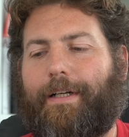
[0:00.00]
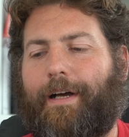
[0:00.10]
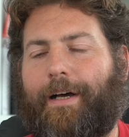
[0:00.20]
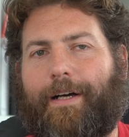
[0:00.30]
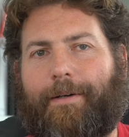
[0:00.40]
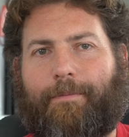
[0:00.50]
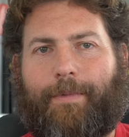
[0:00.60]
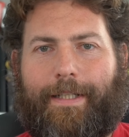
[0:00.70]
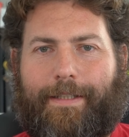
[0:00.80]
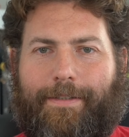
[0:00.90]

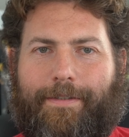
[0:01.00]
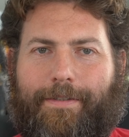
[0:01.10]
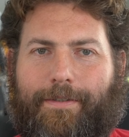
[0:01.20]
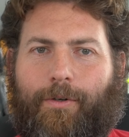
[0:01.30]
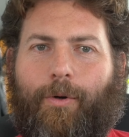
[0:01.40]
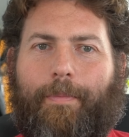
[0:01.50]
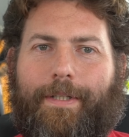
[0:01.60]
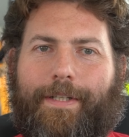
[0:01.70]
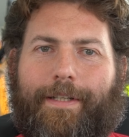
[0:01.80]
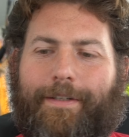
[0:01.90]
When it's
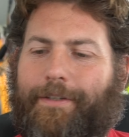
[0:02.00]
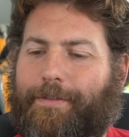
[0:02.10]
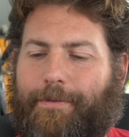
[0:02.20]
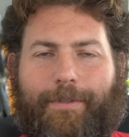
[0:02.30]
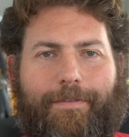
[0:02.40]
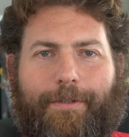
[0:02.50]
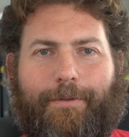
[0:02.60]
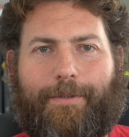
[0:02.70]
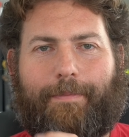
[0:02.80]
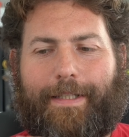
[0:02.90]
orbiting using one of the
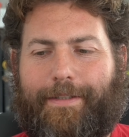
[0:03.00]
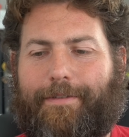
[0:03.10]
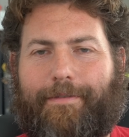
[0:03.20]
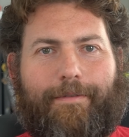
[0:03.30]
automated